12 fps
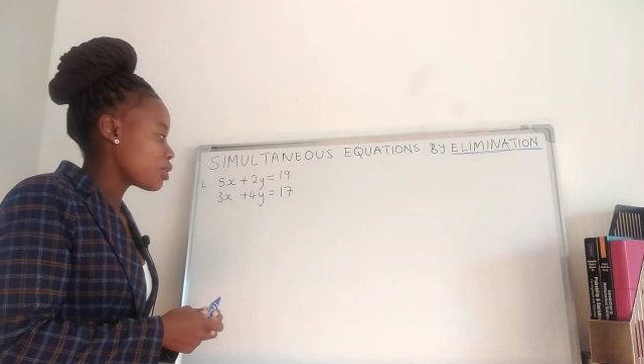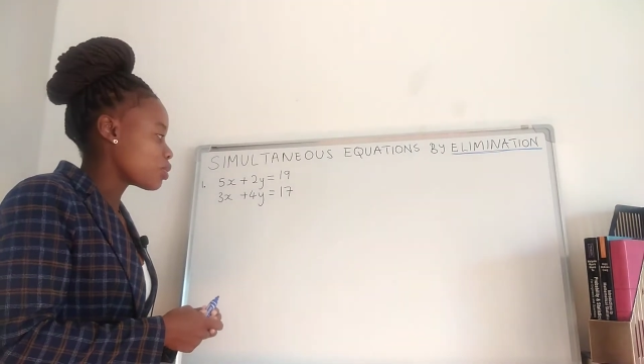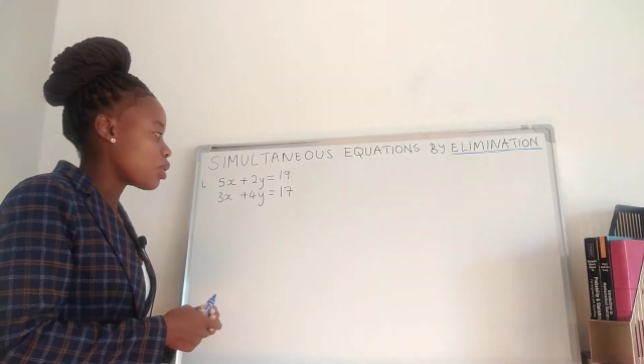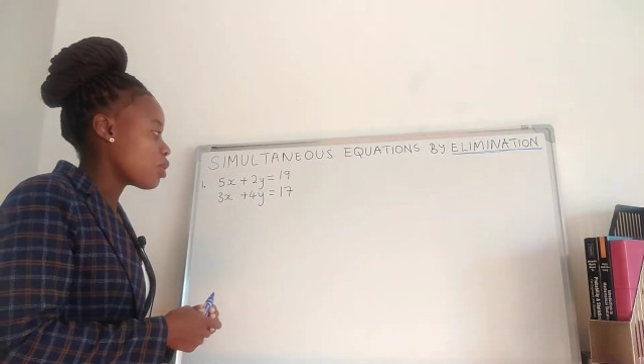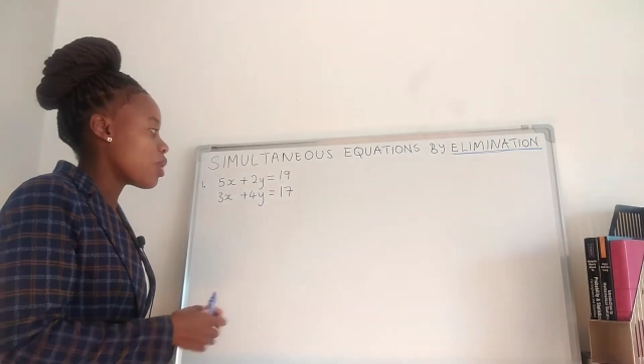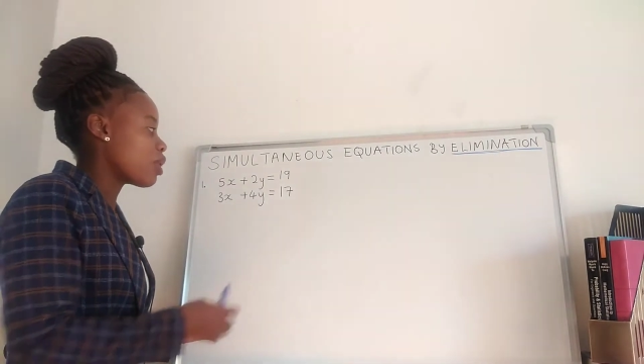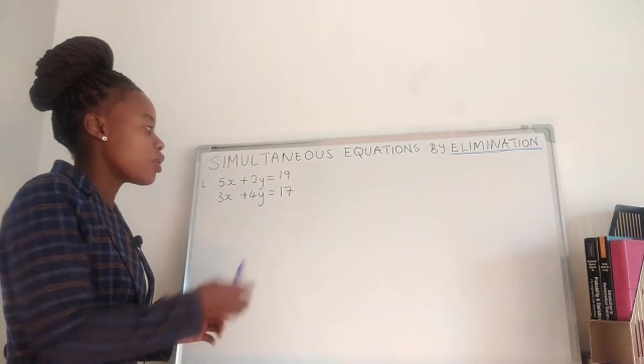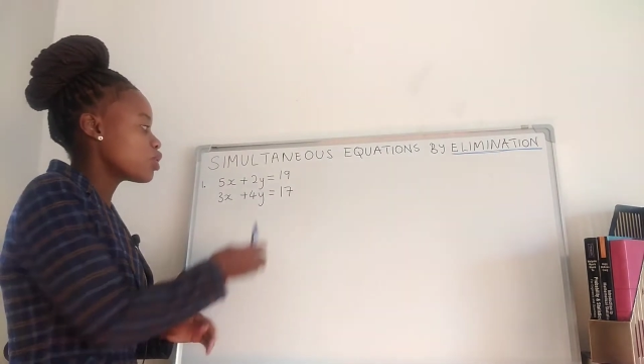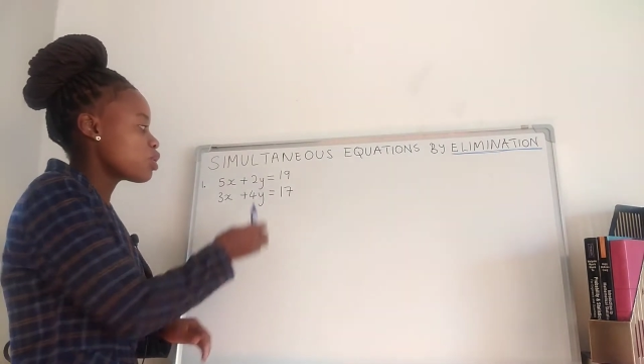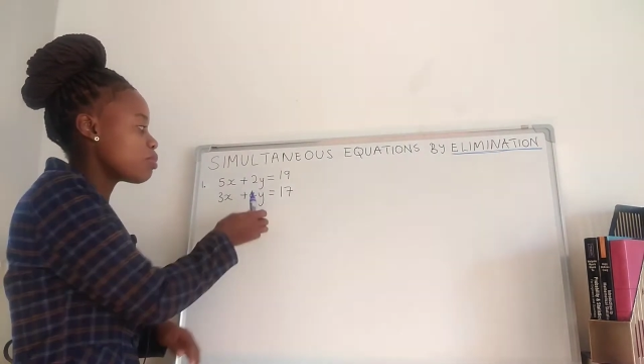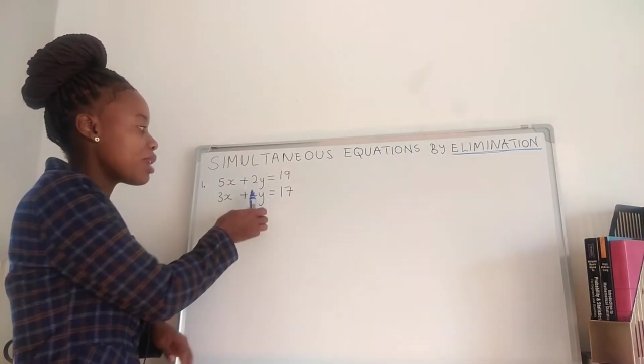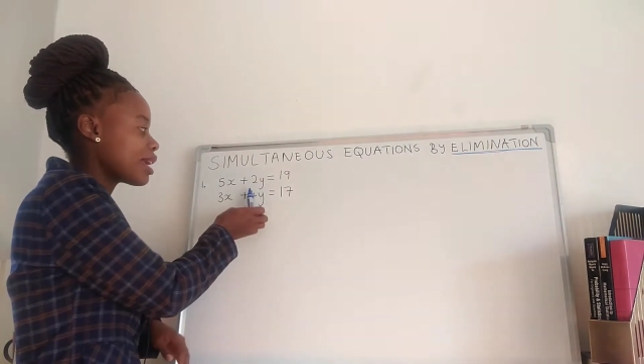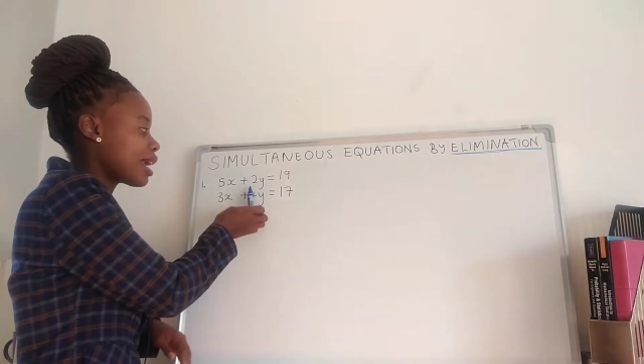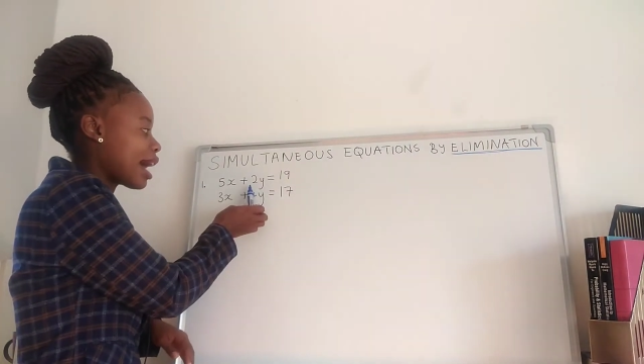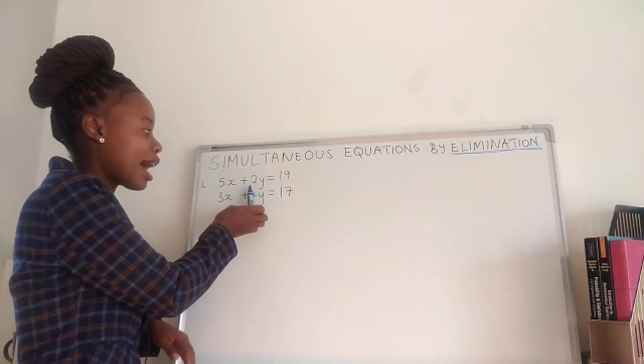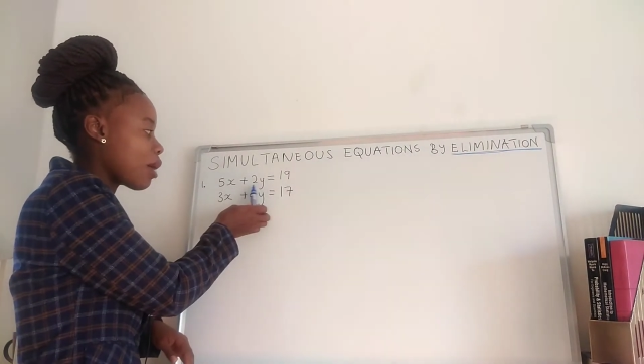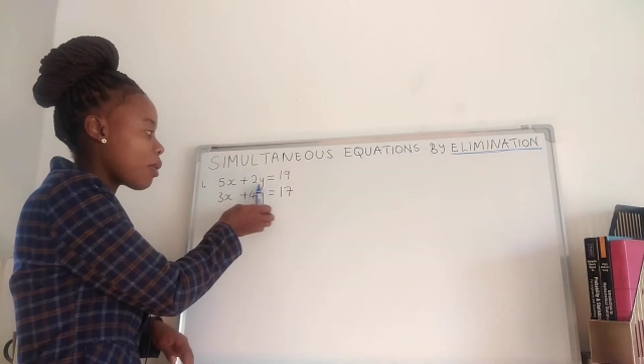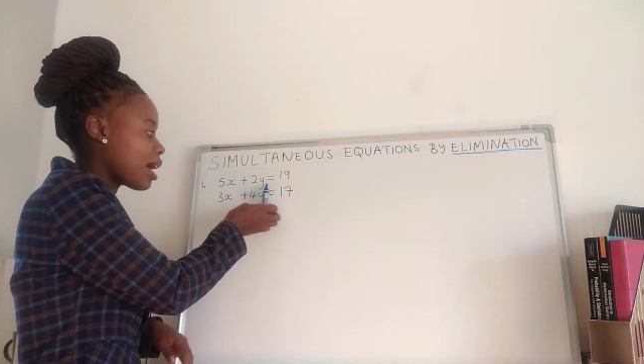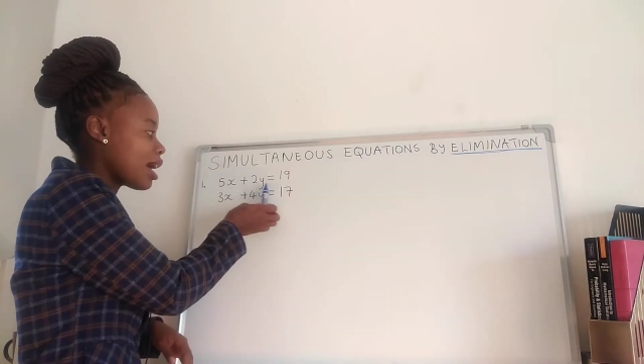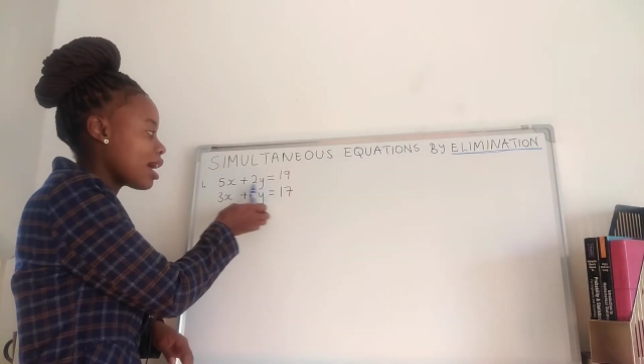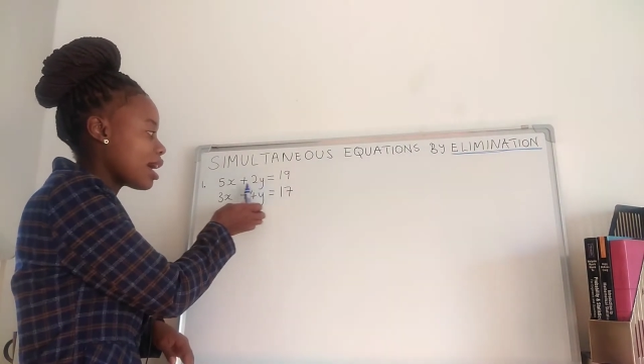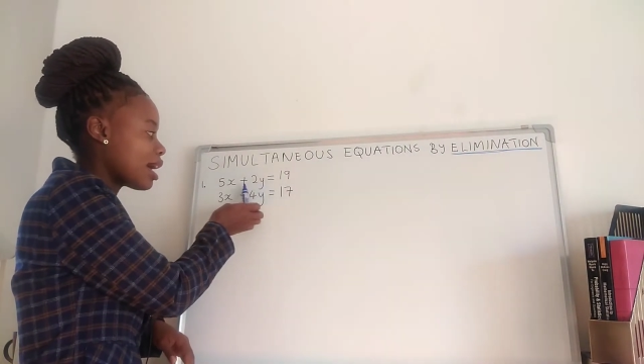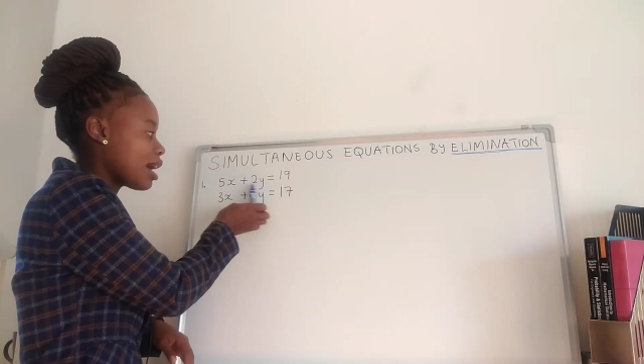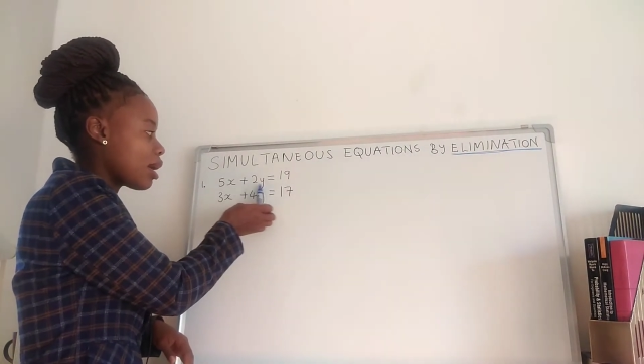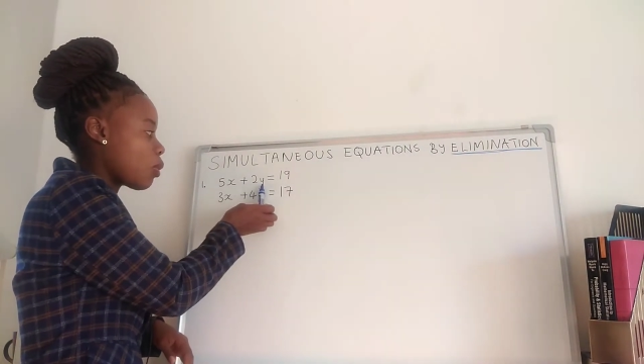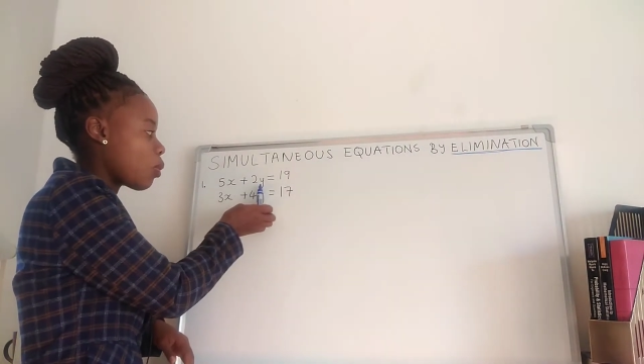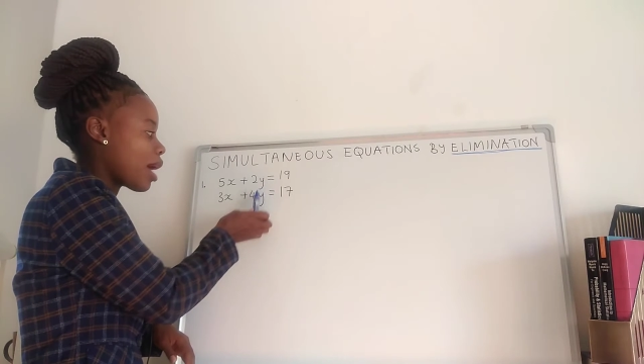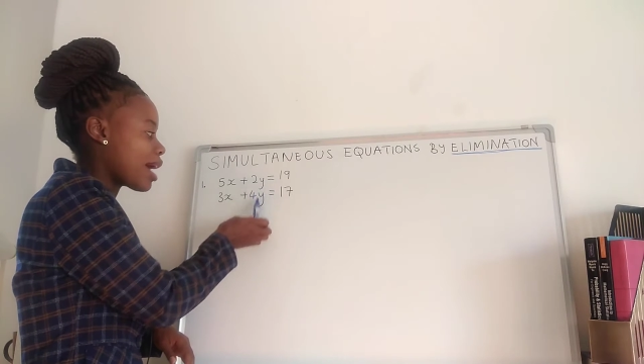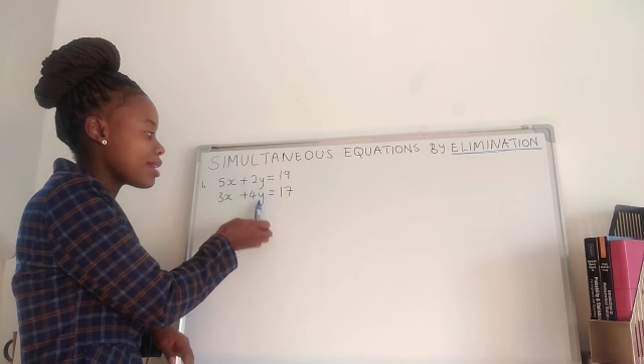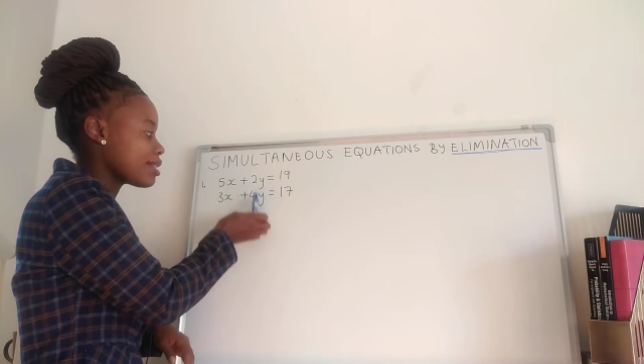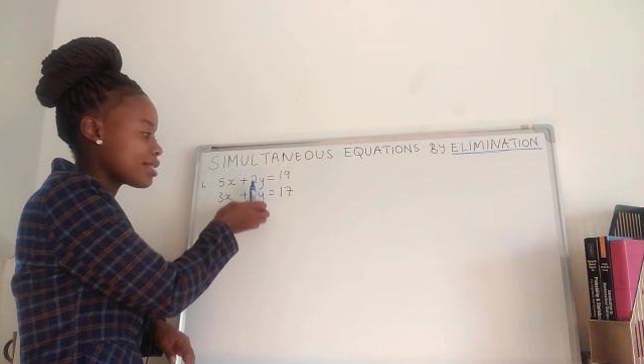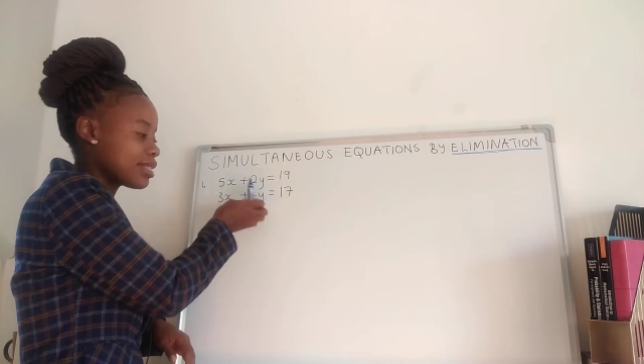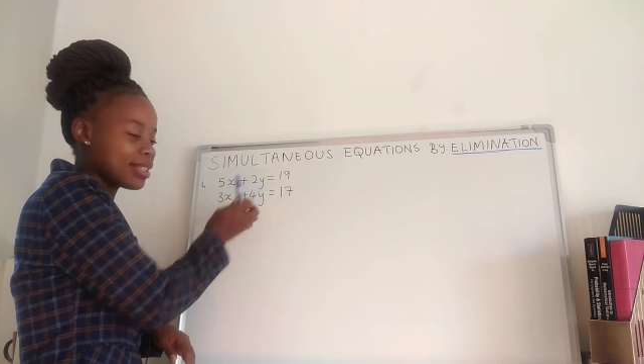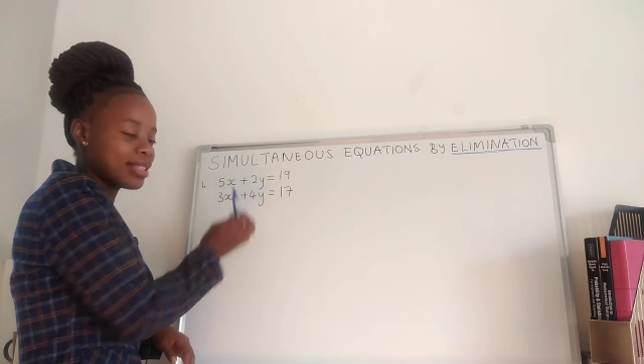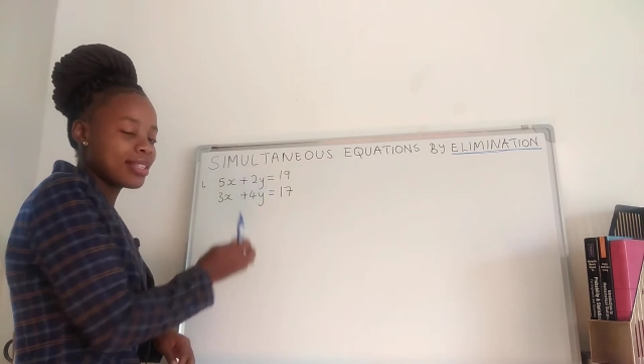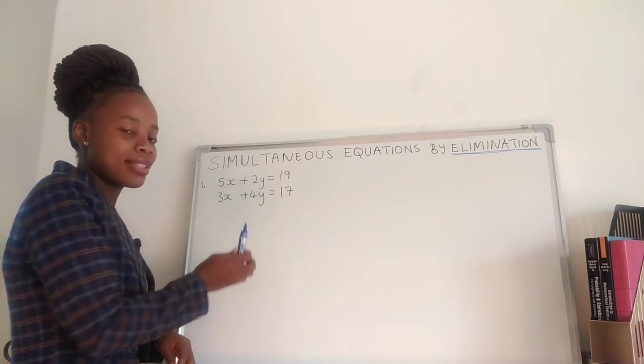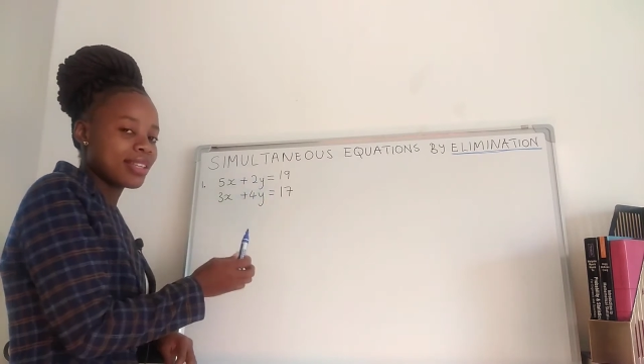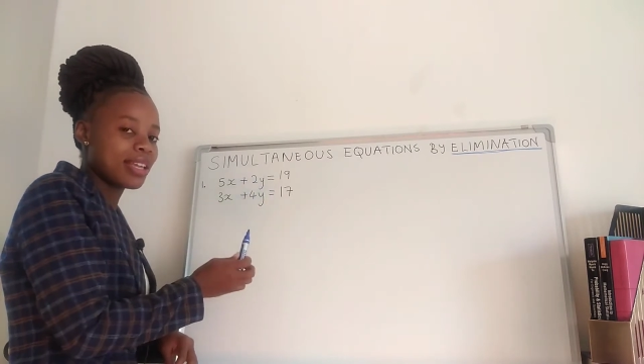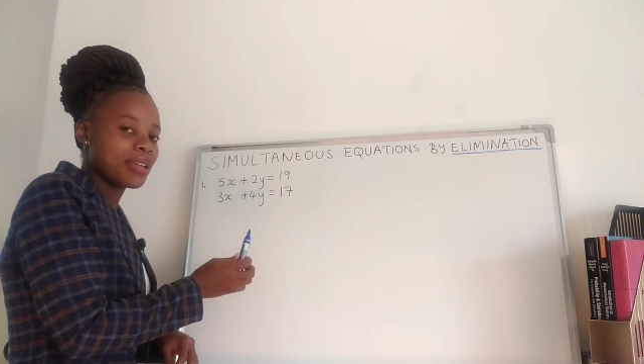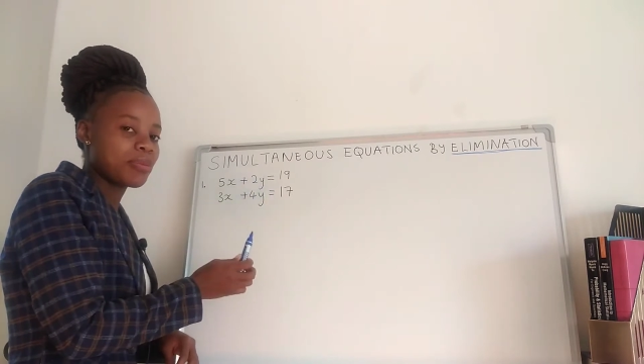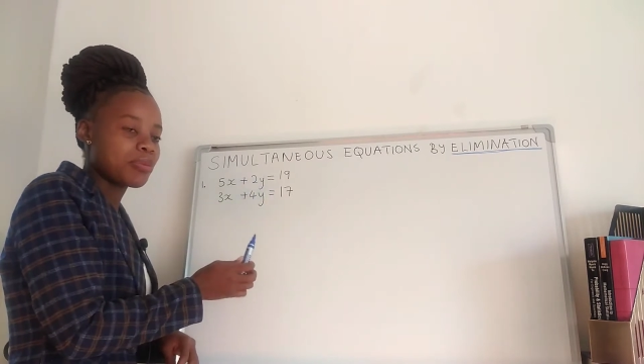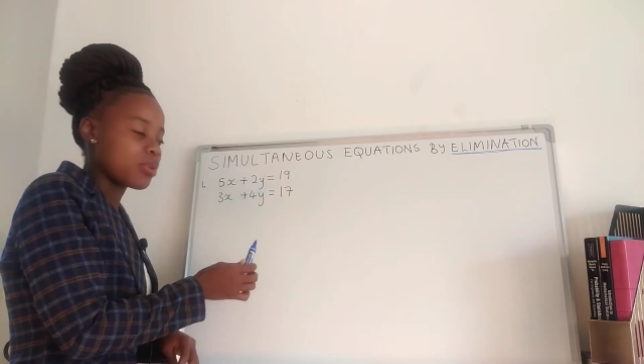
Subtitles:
So we're going to make our y's the same.